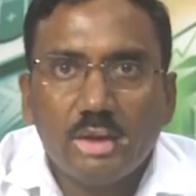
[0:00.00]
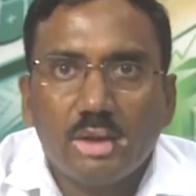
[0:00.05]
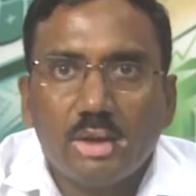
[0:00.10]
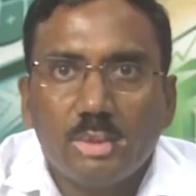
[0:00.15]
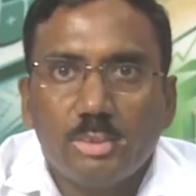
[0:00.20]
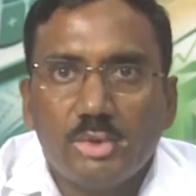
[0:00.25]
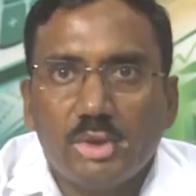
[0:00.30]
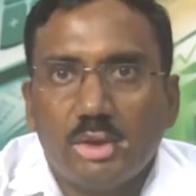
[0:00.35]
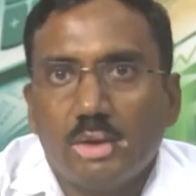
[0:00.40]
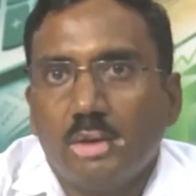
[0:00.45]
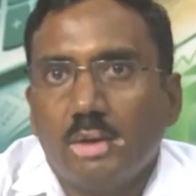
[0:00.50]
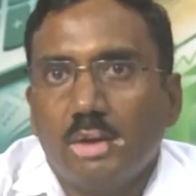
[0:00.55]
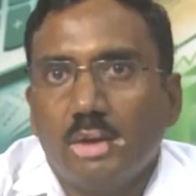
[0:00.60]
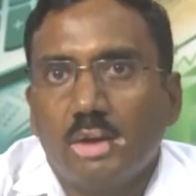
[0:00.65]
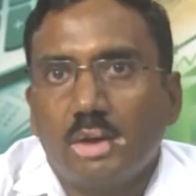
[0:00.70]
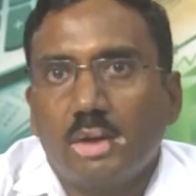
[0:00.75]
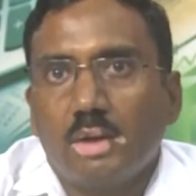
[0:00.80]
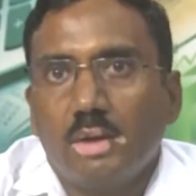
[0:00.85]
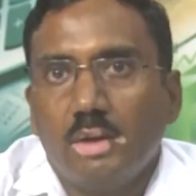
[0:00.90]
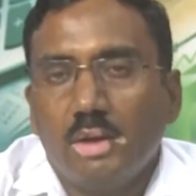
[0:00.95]
of the
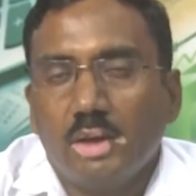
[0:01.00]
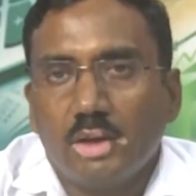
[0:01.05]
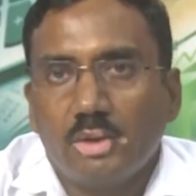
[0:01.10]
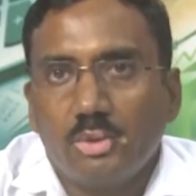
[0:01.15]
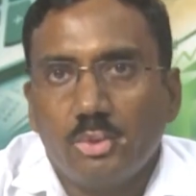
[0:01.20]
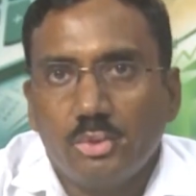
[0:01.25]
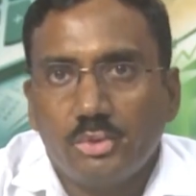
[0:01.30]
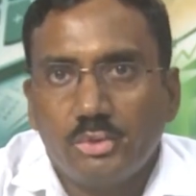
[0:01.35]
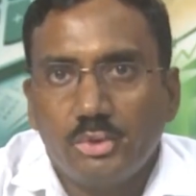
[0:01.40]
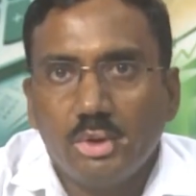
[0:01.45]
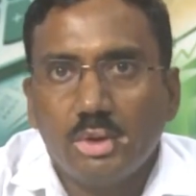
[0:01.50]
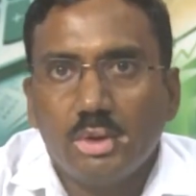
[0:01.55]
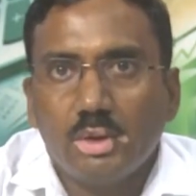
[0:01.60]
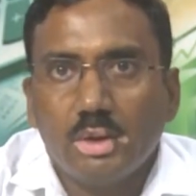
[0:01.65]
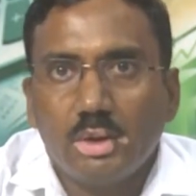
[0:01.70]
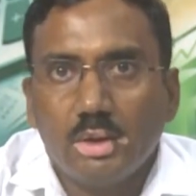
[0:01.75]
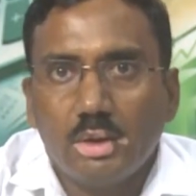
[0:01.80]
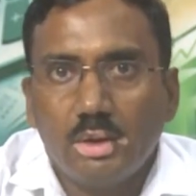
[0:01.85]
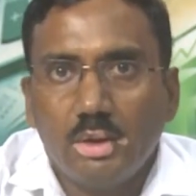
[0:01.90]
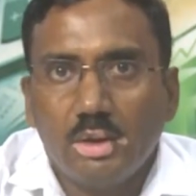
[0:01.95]
or
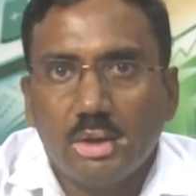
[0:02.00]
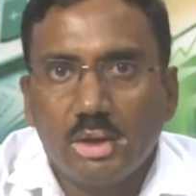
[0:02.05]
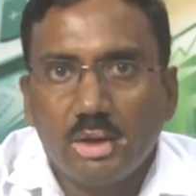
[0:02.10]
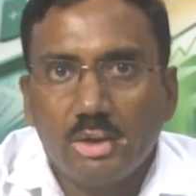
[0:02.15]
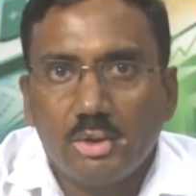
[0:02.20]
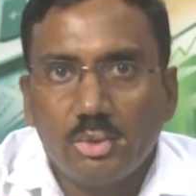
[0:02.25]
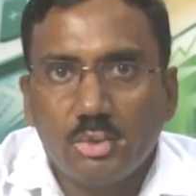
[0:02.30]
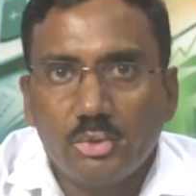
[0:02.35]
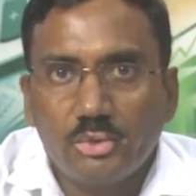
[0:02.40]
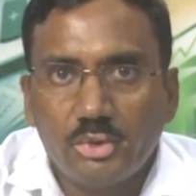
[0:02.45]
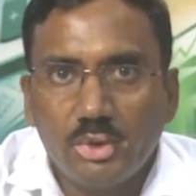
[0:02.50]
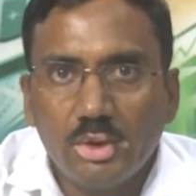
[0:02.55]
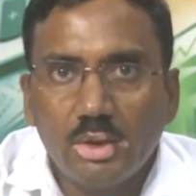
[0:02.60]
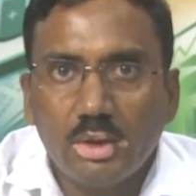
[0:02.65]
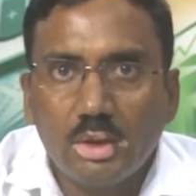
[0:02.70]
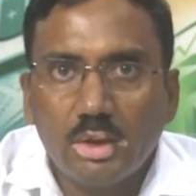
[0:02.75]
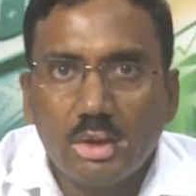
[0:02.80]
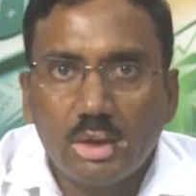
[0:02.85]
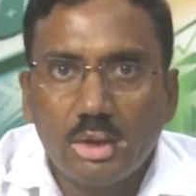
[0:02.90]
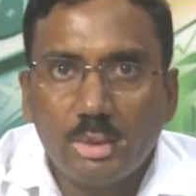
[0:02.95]

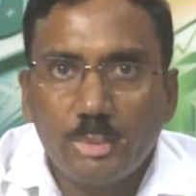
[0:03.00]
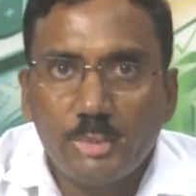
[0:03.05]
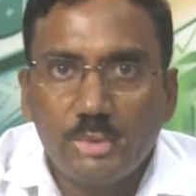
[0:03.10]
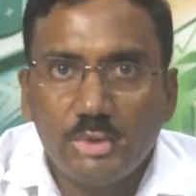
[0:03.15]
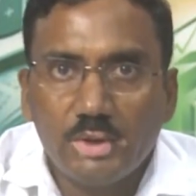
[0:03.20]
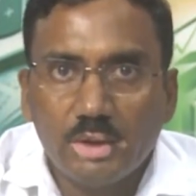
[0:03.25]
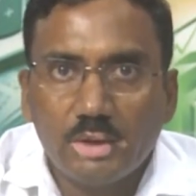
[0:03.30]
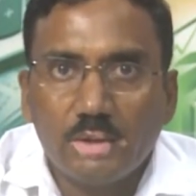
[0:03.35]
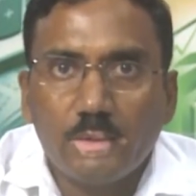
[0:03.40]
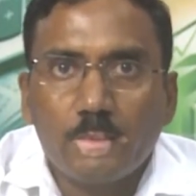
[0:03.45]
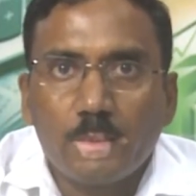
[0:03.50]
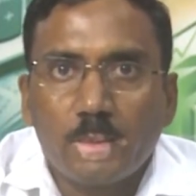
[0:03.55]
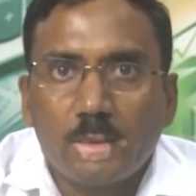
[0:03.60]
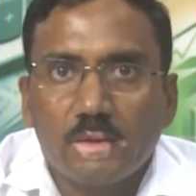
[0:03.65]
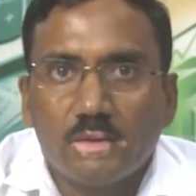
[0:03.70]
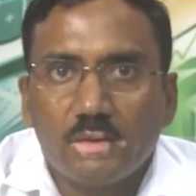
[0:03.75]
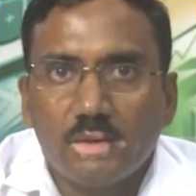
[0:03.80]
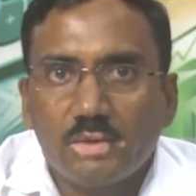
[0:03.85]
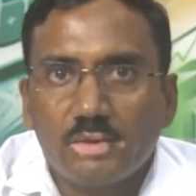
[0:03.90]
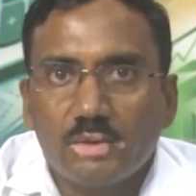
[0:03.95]
diagnosing of the
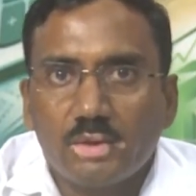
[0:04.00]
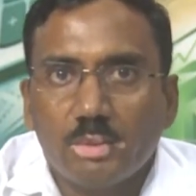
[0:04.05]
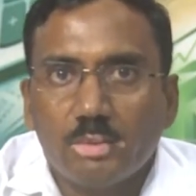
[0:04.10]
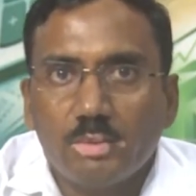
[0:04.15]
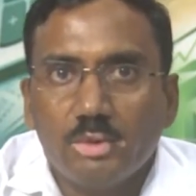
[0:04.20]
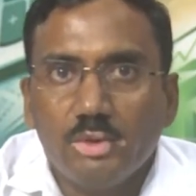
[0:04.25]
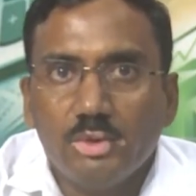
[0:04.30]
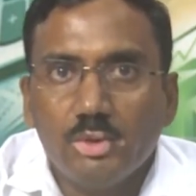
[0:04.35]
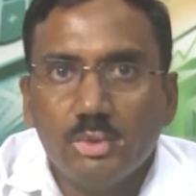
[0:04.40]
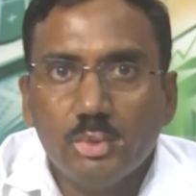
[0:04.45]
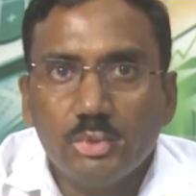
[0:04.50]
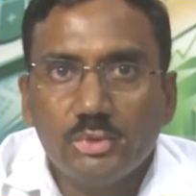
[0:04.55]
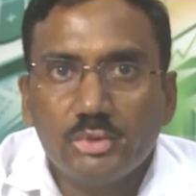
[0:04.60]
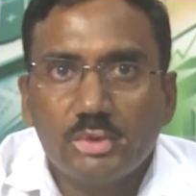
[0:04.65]
system use